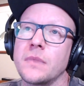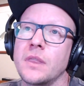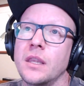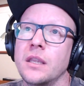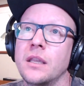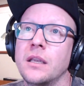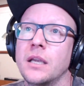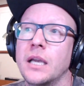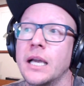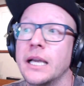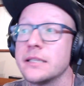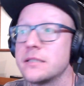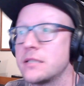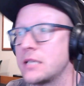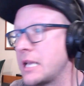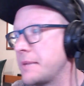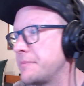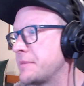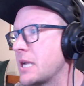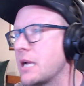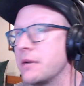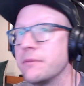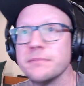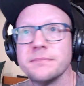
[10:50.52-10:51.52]
has
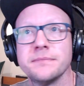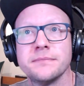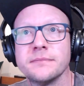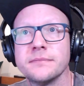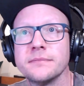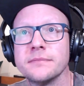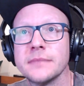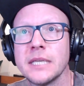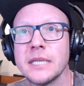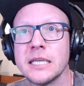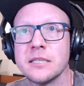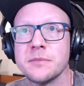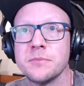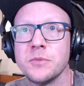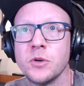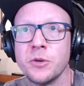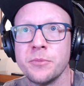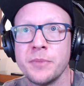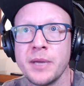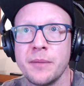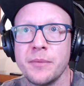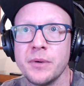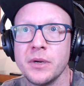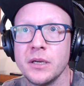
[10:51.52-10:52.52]
stepped down as a board
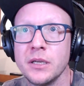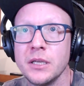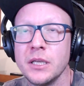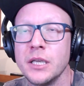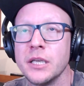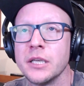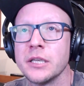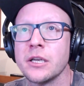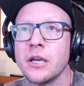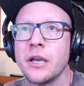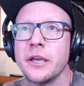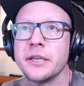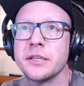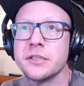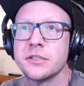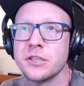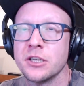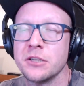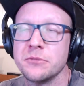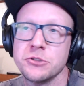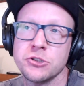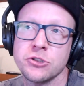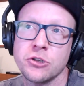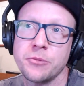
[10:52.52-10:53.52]
member, cutting his
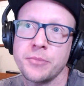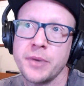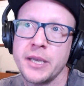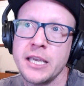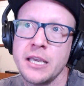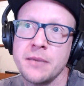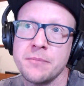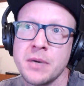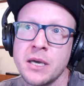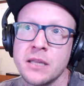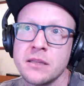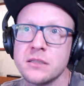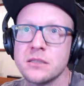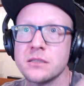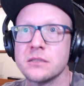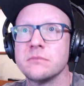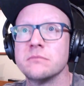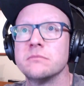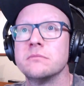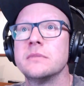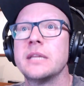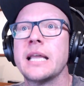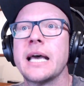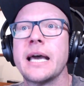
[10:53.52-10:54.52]
term short by 8 months.
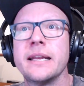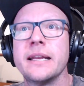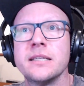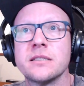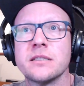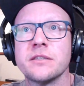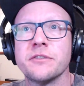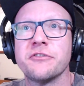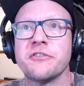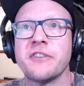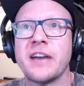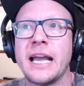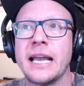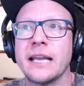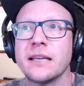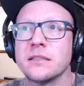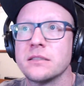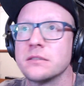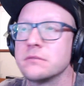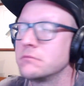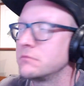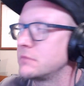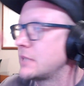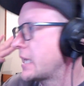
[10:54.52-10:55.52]
That is the
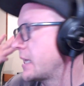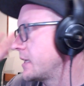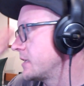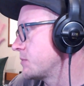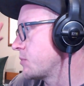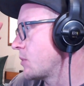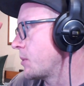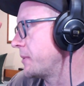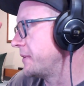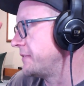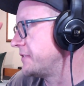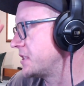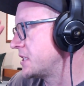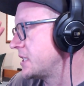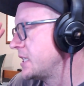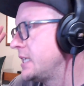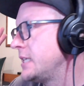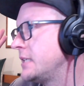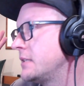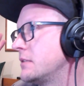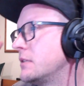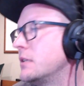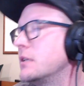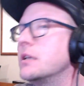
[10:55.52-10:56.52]
fact. That is what we've
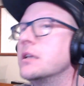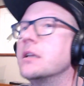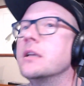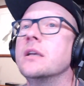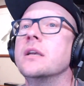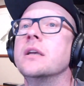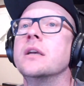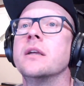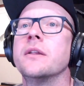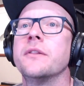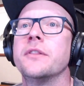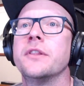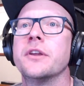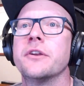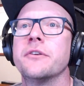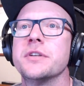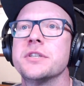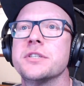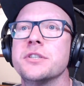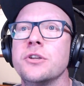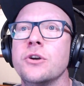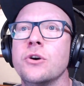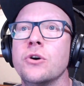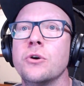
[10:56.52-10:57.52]
seen. There
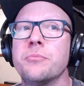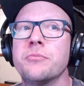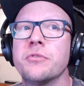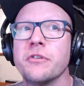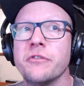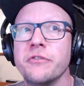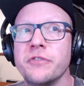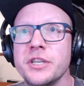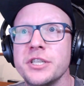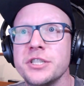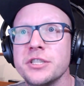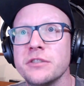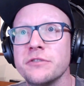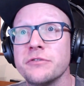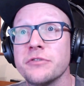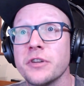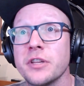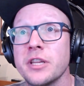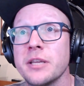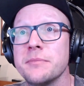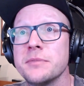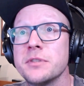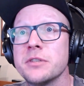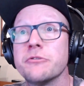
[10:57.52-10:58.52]
is no provision for
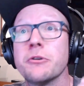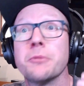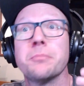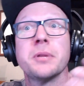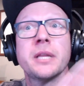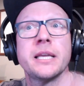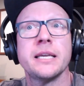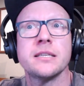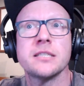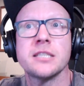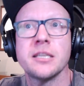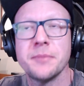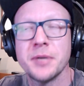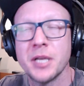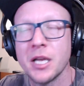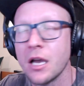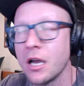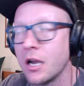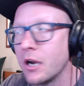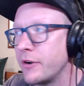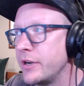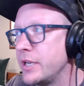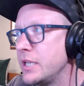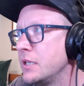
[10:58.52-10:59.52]
them to replace him in a
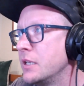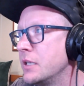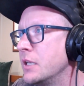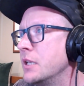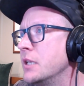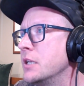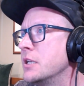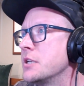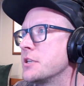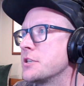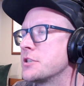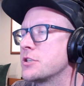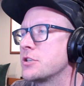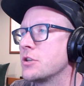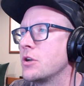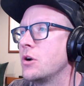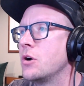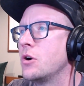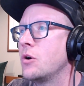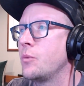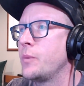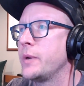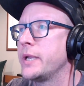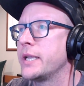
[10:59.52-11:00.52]
hurry,
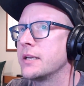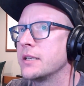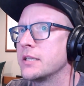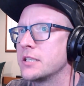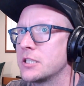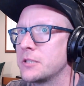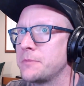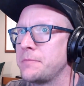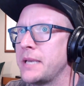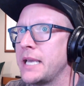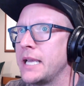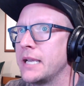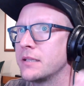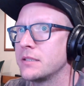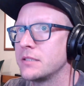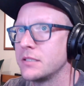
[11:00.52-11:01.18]
so we can expect to